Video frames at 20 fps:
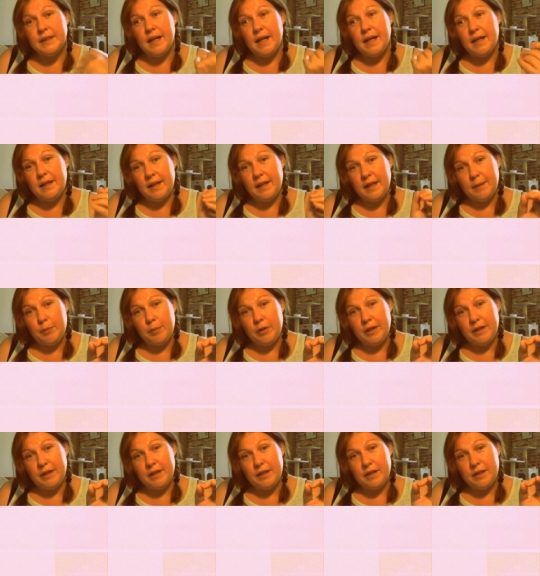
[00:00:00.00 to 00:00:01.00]
and then they put
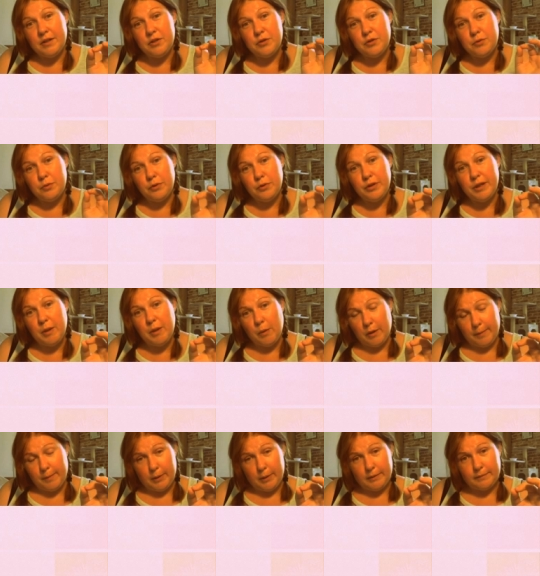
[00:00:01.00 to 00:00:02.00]
it into rooting
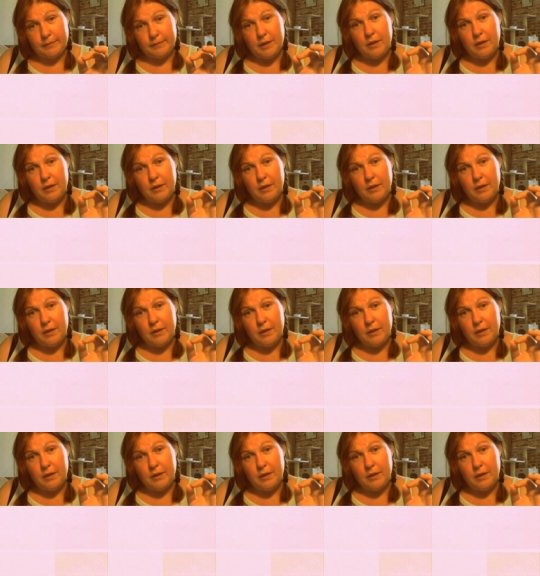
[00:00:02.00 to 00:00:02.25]
hormone,